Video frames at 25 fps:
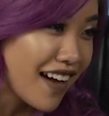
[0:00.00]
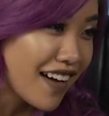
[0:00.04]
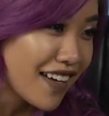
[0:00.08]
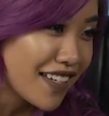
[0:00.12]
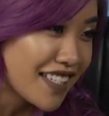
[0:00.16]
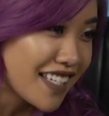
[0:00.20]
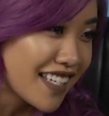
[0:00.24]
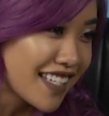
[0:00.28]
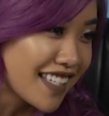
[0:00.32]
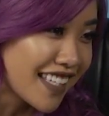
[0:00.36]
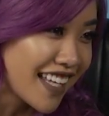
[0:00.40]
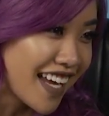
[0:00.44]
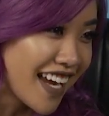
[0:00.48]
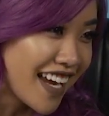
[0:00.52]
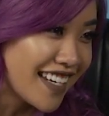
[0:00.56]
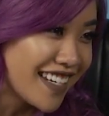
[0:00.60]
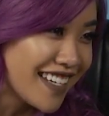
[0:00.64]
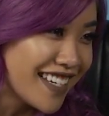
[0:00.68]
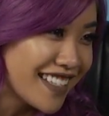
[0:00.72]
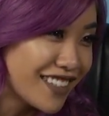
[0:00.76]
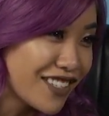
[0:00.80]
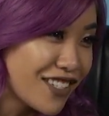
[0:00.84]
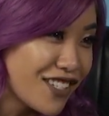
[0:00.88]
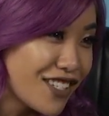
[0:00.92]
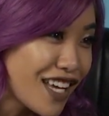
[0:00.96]
else is
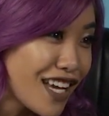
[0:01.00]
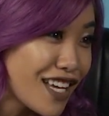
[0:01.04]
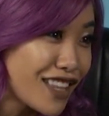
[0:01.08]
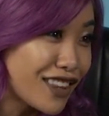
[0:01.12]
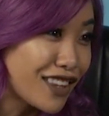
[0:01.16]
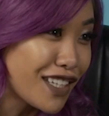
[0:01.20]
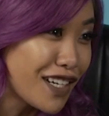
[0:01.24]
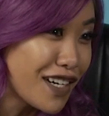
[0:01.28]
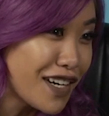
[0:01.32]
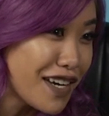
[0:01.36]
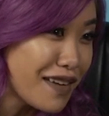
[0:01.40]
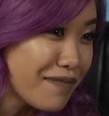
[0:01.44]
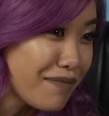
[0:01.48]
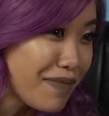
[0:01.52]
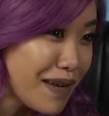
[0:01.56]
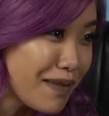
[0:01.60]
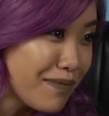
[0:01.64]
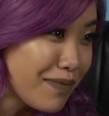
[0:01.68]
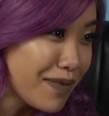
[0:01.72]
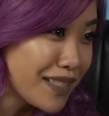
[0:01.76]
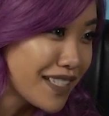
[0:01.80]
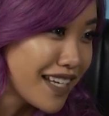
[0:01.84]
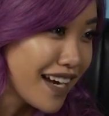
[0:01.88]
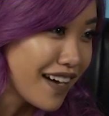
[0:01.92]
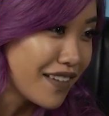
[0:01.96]
landing. There's like 30
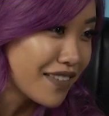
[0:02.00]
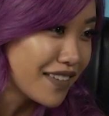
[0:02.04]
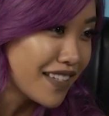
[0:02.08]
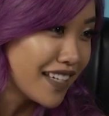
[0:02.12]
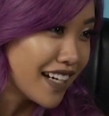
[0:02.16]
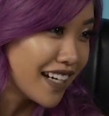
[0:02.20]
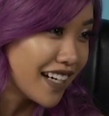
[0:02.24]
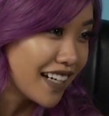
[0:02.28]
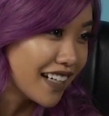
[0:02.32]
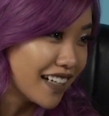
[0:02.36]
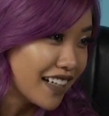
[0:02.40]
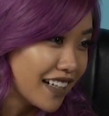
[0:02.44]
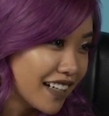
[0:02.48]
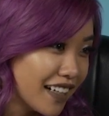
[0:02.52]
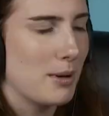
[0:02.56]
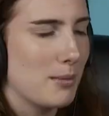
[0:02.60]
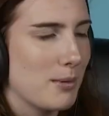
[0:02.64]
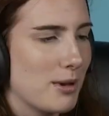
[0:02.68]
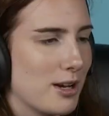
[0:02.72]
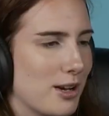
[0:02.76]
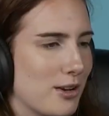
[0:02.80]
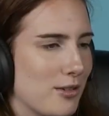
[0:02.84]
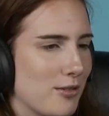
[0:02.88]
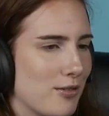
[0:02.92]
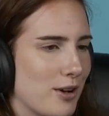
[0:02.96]
people down there. Maybe
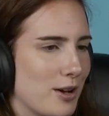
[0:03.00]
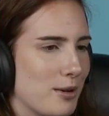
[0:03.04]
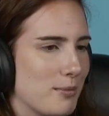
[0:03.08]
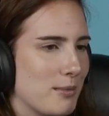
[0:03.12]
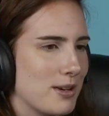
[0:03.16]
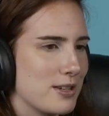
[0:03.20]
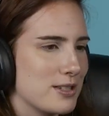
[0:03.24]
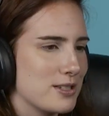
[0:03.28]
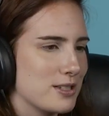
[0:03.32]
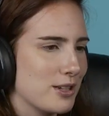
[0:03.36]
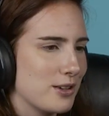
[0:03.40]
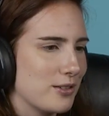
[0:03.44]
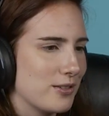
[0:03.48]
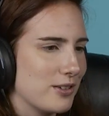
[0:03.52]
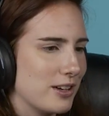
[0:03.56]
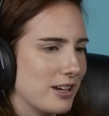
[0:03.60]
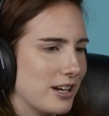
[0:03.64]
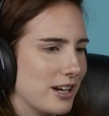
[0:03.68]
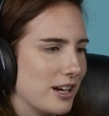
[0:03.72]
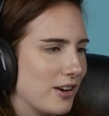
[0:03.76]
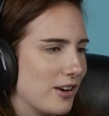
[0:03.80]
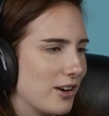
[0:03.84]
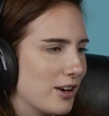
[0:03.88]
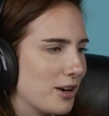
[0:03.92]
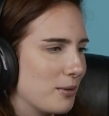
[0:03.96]
I can find myself in
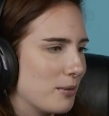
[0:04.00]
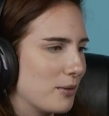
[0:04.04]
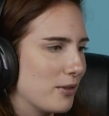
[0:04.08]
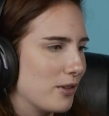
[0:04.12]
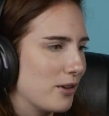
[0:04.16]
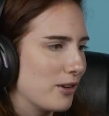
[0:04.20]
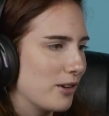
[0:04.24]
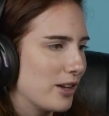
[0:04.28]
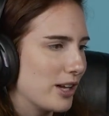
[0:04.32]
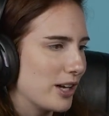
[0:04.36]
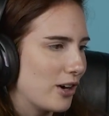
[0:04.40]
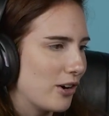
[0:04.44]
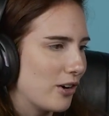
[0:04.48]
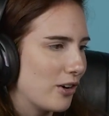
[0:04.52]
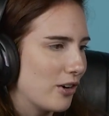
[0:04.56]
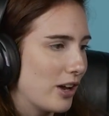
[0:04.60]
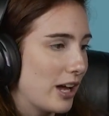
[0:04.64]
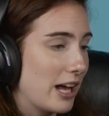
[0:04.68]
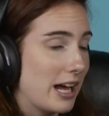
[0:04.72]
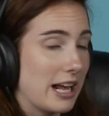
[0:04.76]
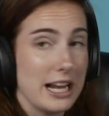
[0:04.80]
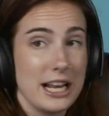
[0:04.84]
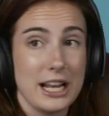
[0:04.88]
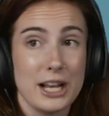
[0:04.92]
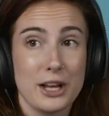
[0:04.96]
an area where there like aren't
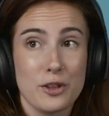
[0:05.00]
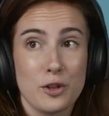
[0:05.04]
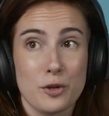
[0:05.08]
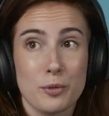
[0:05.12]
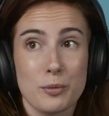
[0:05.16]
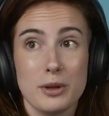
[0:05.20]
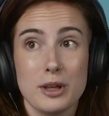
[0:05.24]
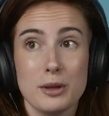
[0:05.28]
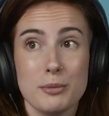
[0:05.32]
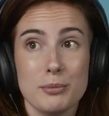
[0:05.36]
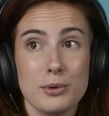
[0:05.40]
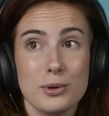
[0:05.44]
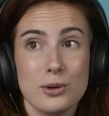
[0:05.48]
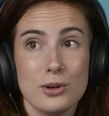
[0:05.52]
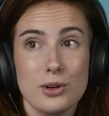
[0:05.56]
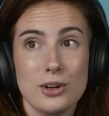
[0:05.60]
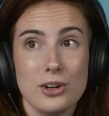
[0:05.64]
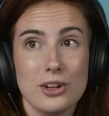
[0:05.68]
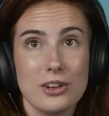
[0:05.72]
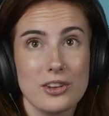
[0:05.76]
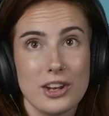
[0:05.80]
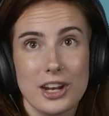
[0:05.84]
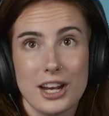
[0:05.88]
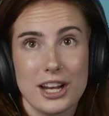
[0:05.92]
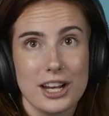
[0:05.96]
any other people,
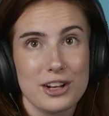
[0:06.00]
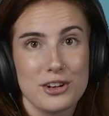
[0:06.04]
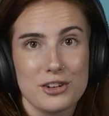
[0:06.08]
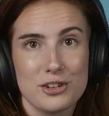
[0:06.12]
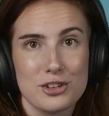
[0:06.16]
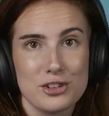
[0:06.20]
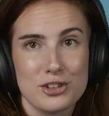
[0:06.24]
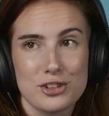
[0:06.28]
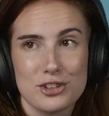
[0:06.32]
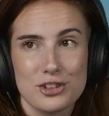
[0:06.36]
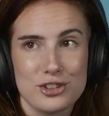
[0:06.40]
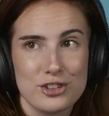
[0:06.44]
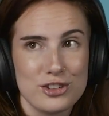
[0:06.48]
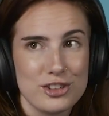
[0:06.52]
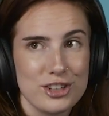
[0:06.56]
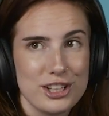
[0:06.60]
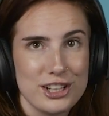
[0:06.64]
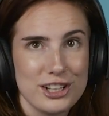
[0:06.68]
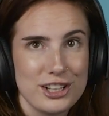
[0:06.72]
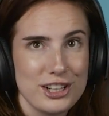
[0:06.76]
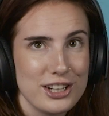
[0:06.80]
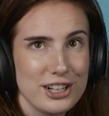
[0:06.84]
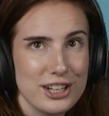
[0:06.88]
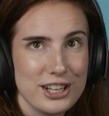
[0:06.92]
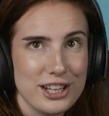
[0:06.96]
and then I can just
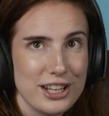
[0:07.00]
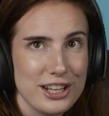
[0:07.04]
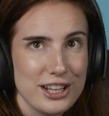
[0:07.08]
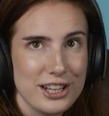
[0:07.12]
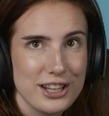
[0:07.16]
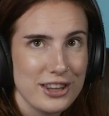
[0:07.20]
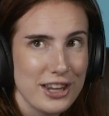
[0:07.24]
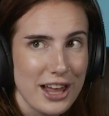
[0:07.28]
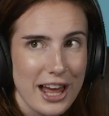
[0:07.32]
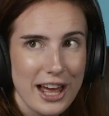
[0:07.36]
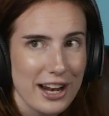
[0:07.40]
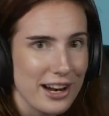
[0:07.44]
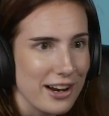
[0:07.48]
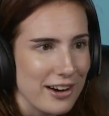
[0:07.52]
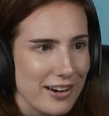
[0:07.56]
chill in that